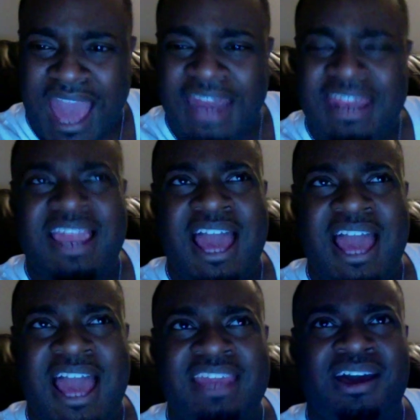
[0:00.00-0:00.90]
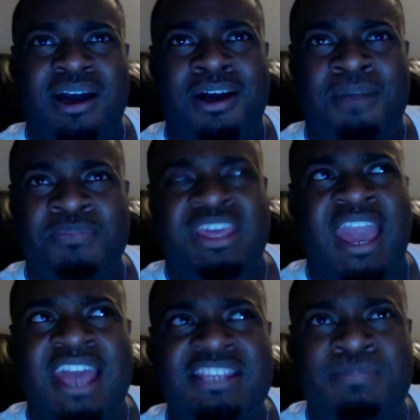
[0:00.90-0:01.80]
I didn't like it. Um, the
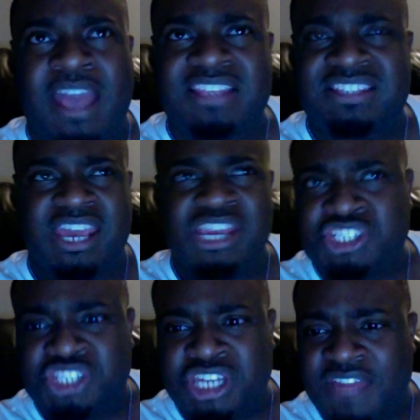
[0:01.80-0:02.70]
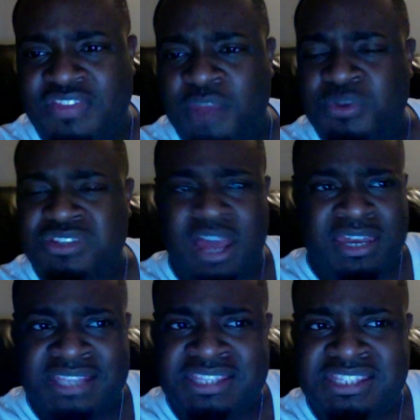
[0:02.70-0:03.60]
cast backstage shit I thought it was
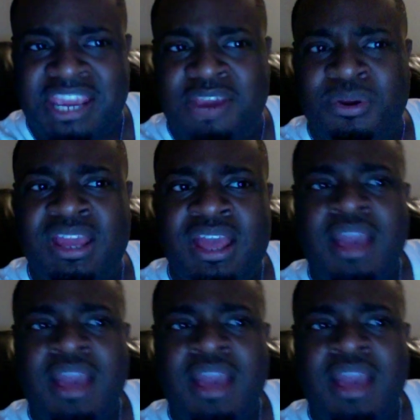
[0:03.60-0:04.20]
unnecessary